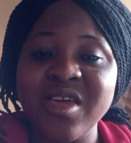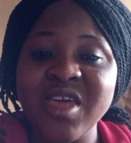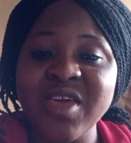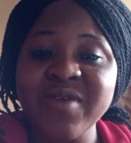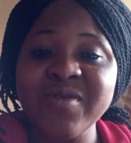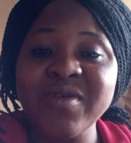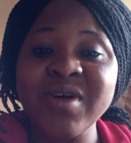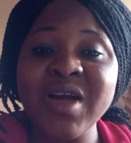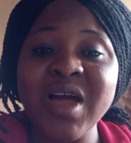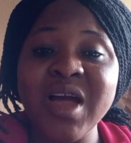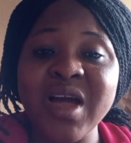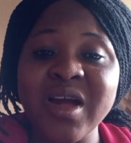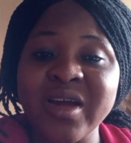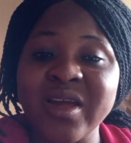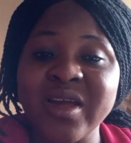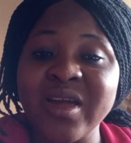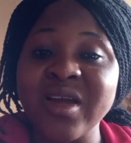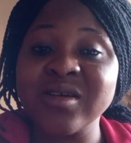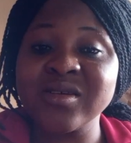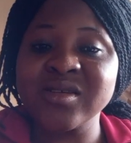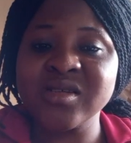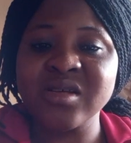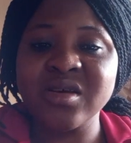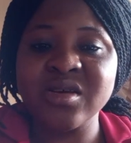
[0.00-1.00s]
Even I,
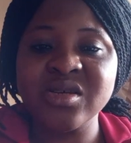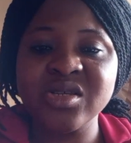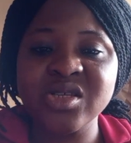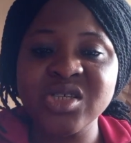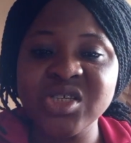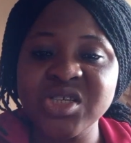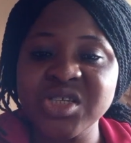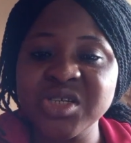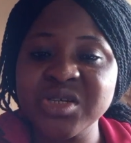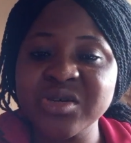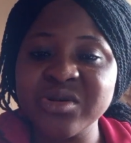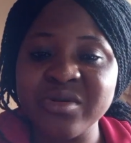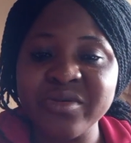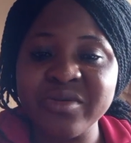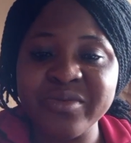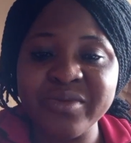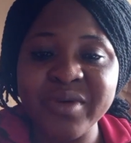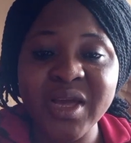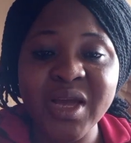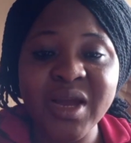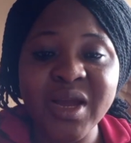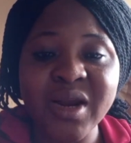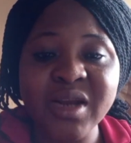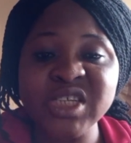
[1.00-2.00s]
as a teacher
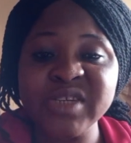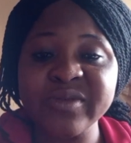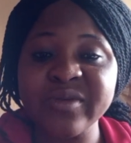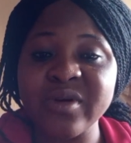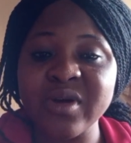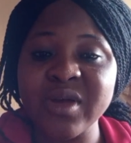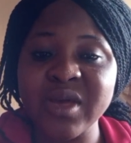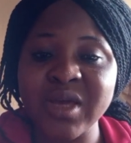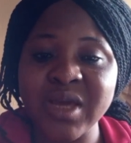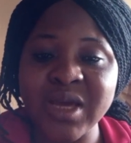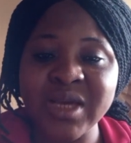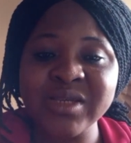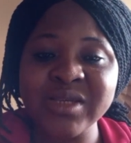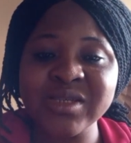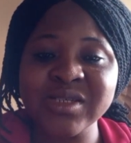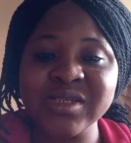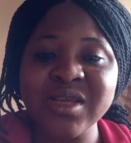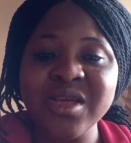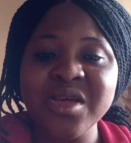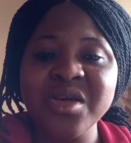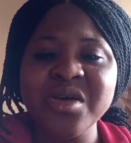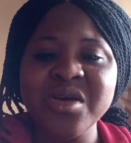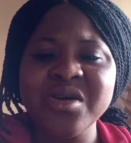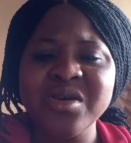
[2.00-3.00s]
of English for years,